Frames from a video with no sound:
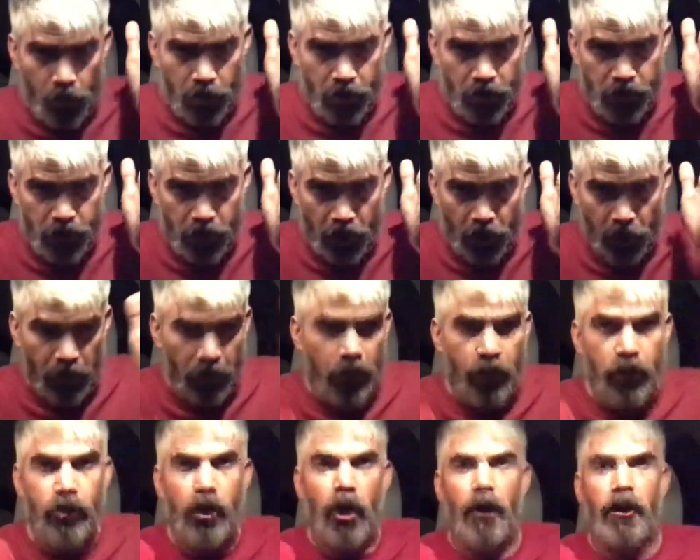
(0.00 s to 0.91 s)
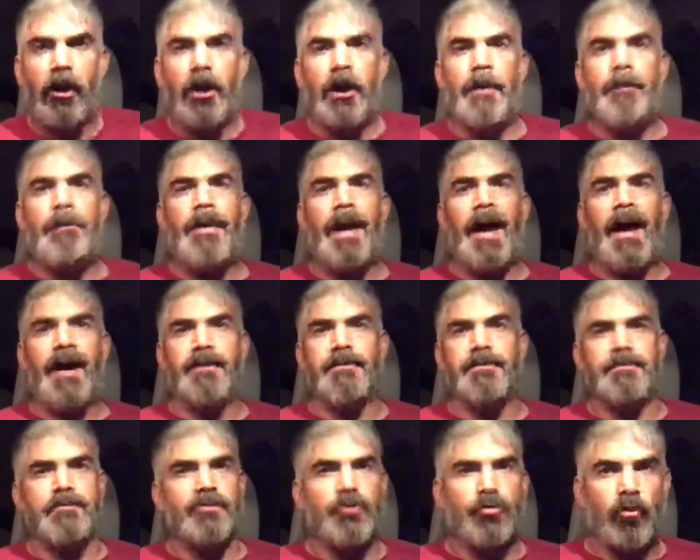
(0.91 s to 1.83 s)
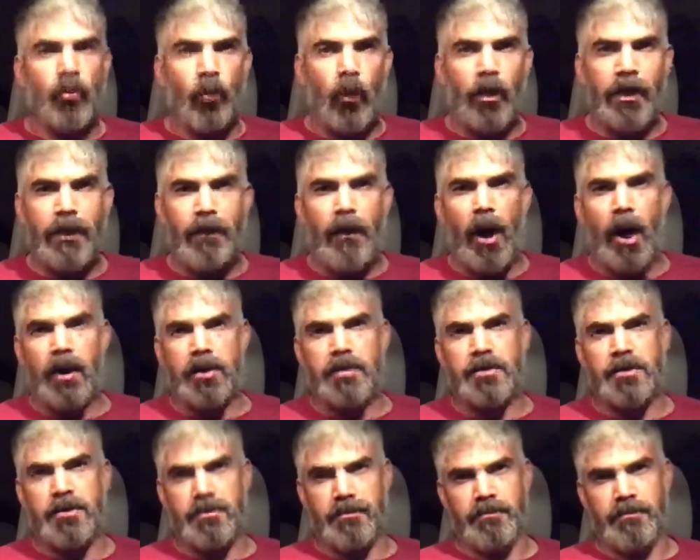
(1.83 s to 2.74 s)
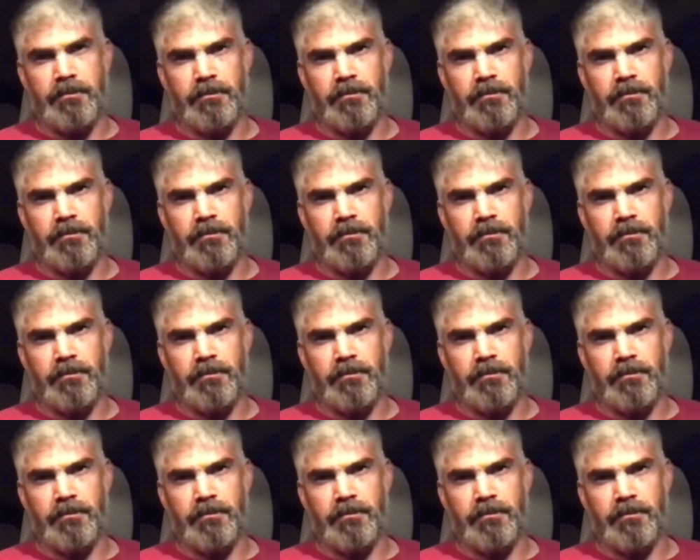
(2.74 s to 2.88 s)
You're going to bet $20.